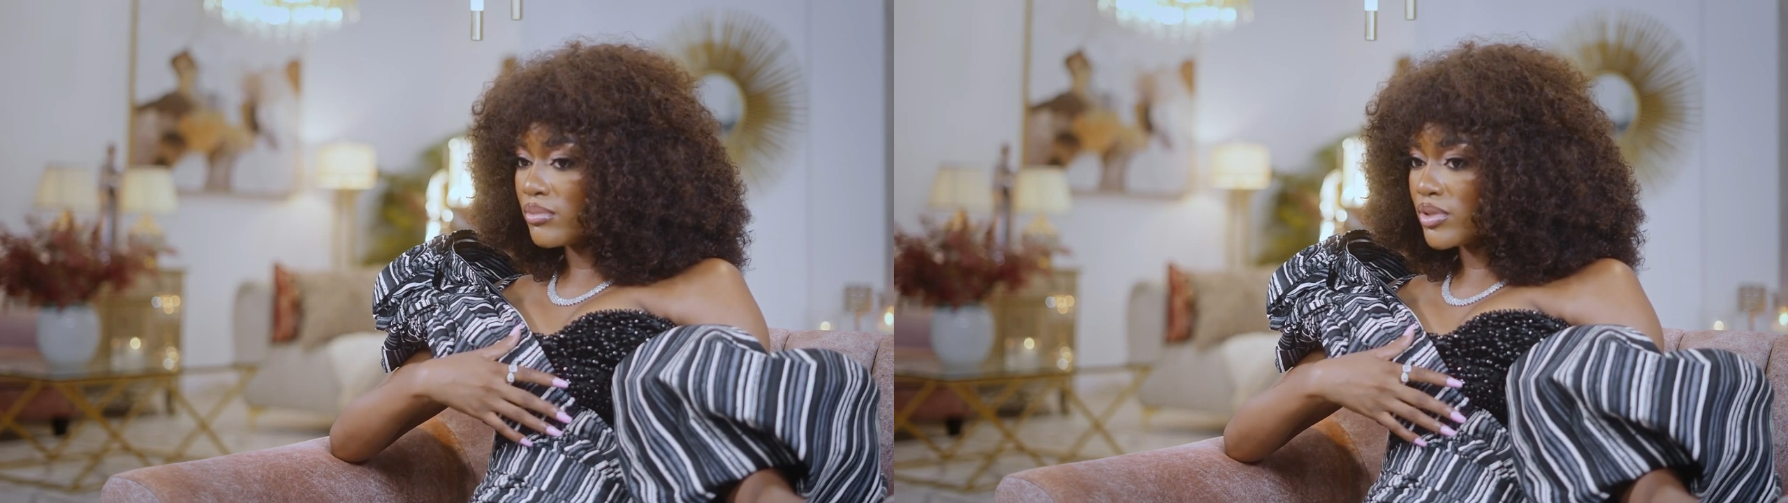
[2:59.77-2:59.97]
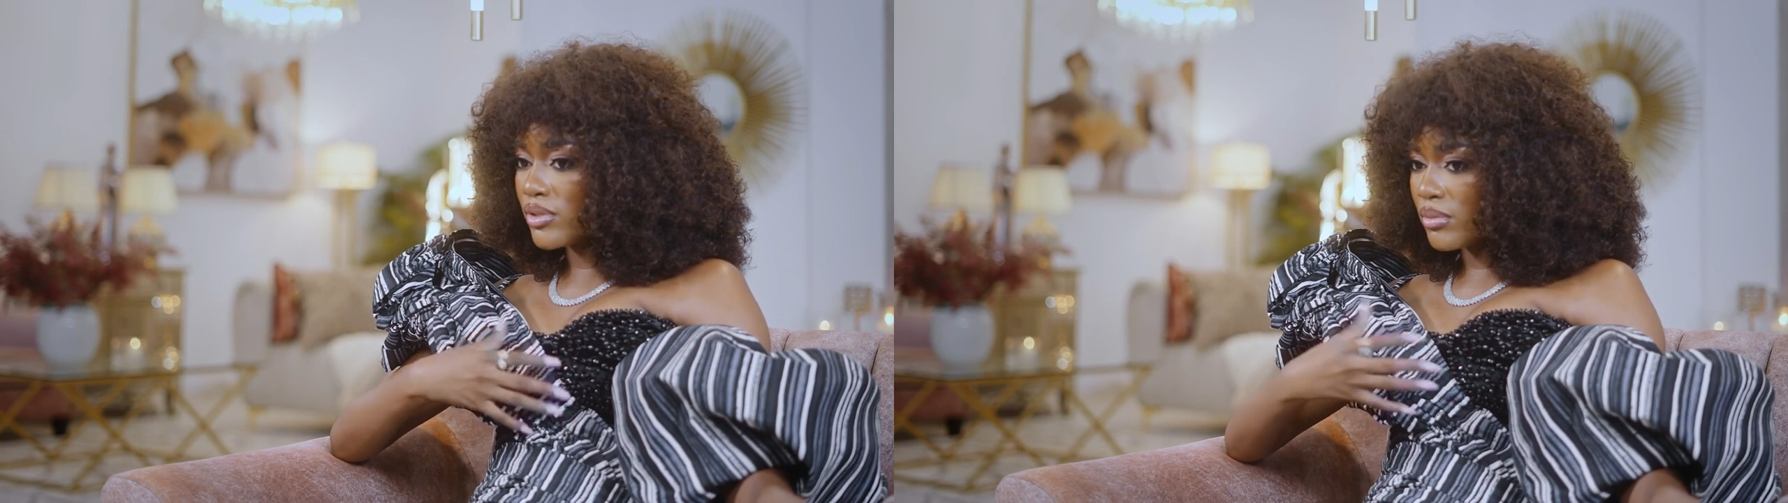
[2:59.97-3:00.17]

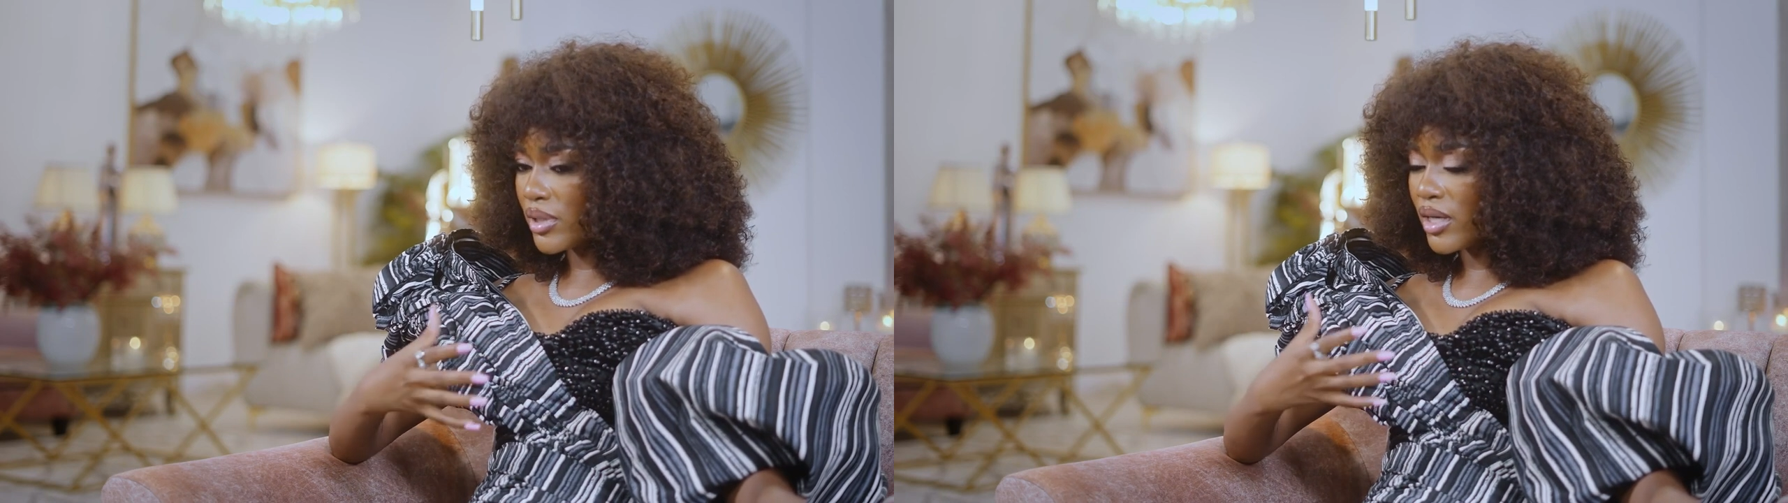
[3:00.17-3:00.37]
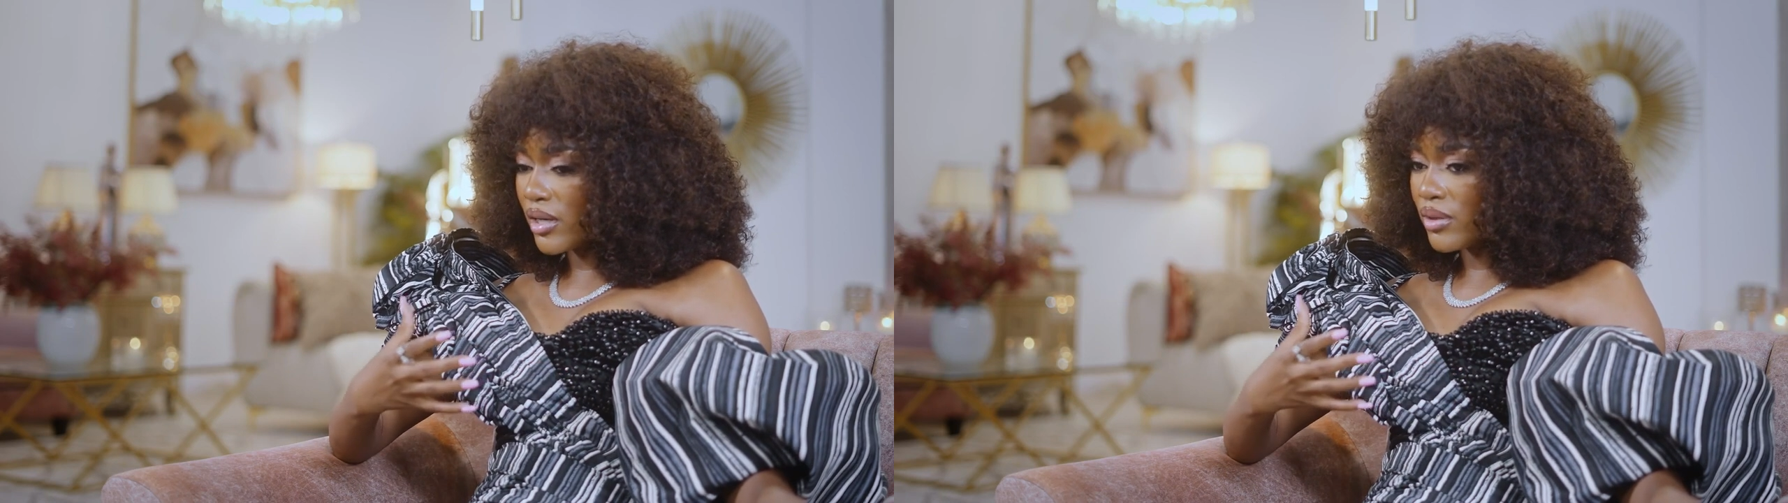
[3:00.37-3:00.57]

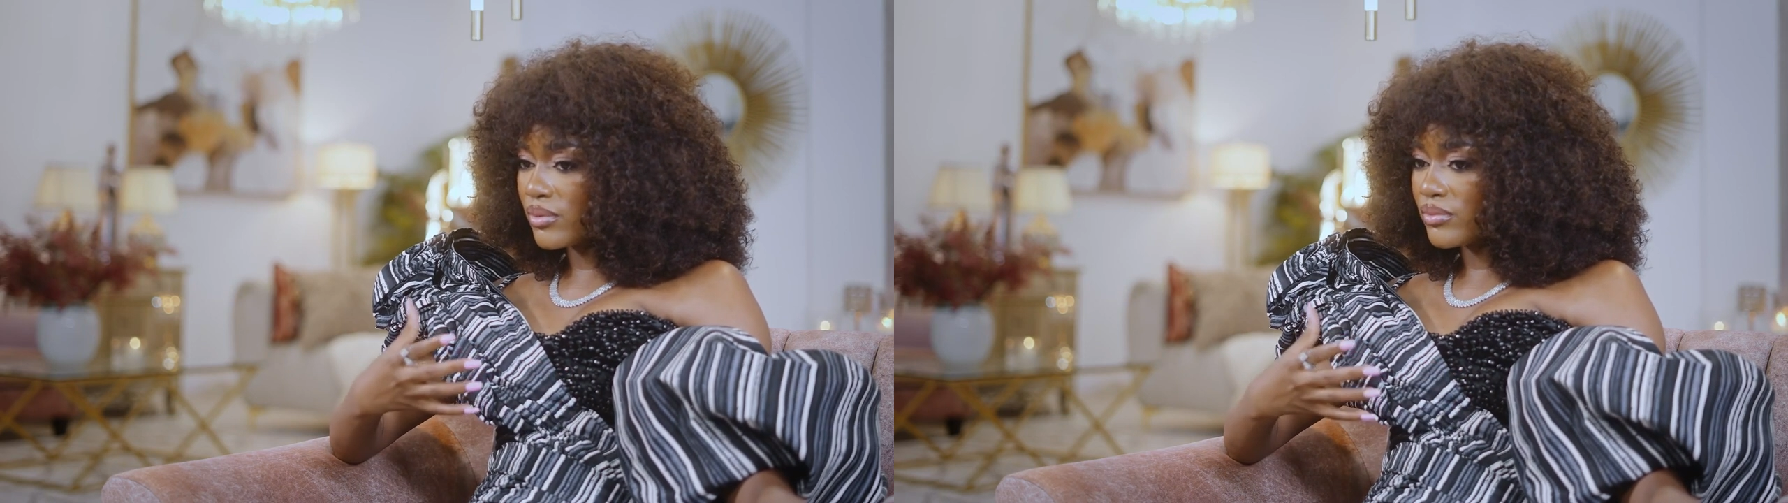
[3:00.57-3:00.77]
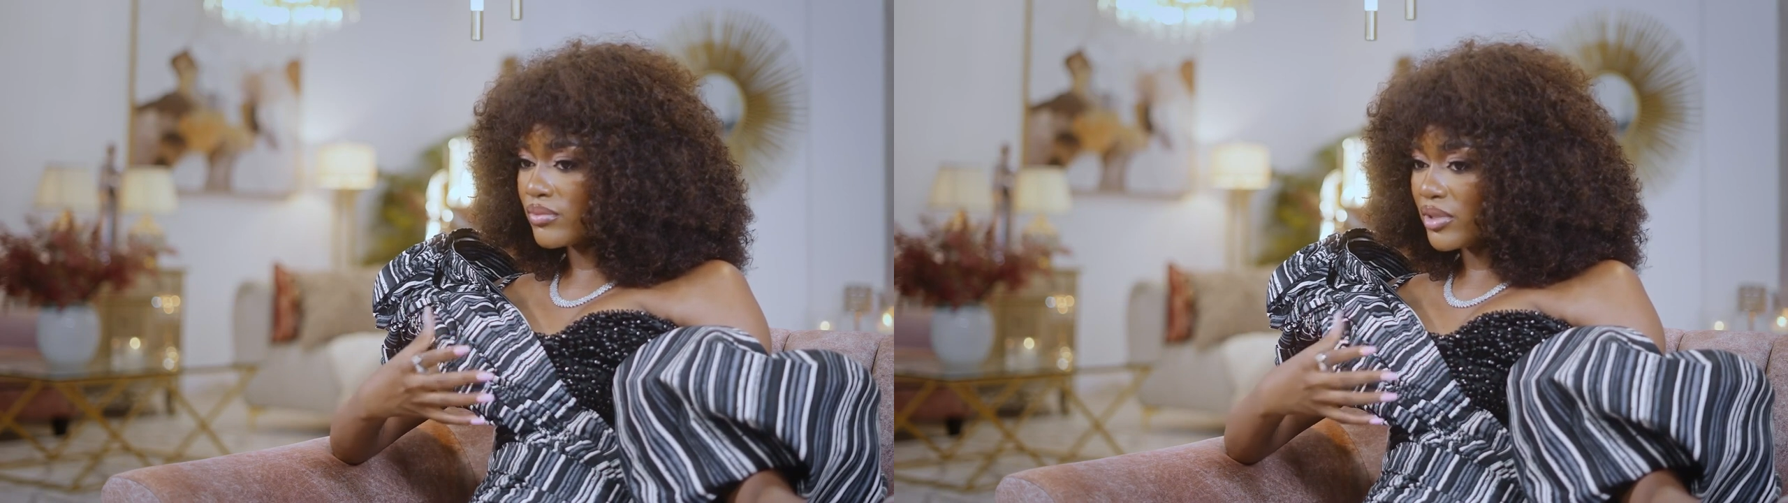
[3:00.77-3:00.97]

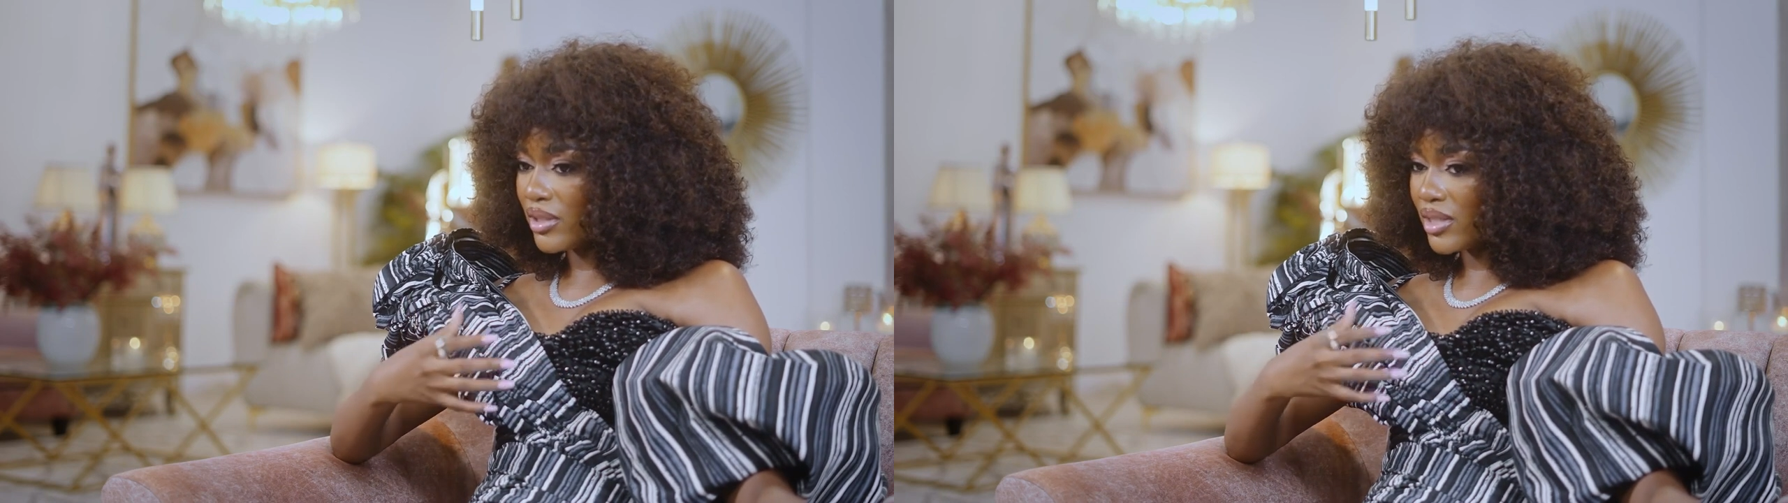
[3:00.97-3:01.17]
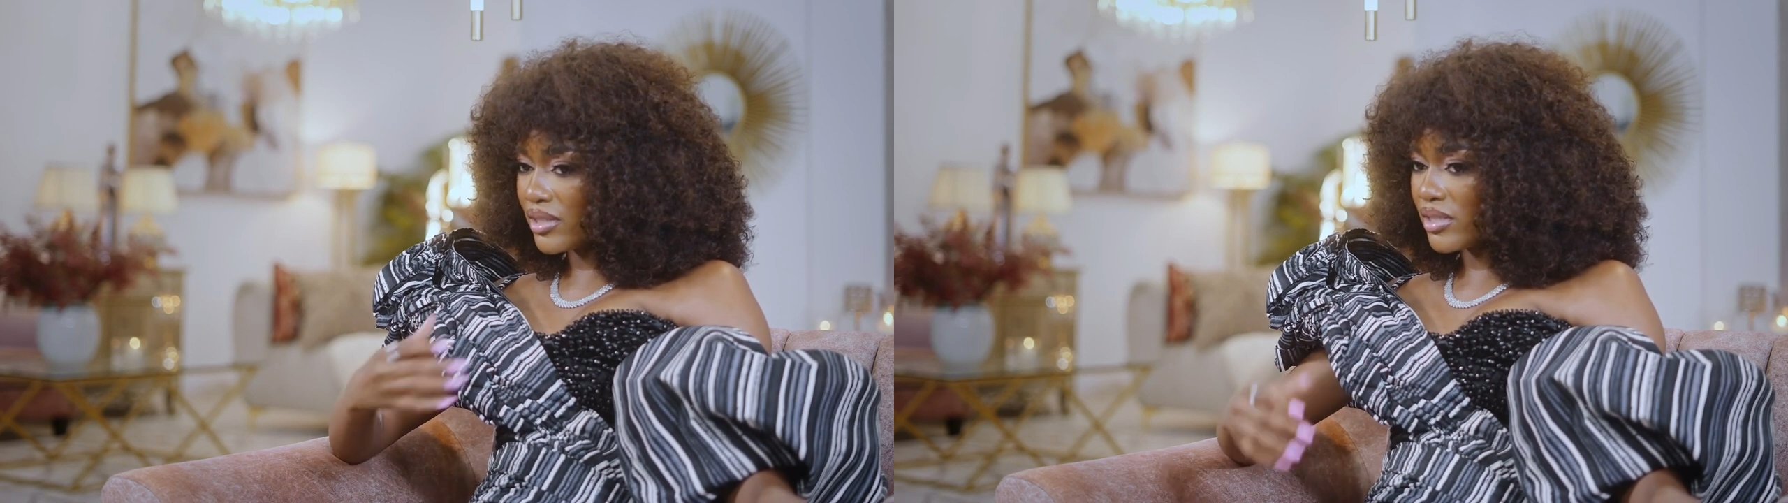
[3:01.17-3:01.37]
somehow it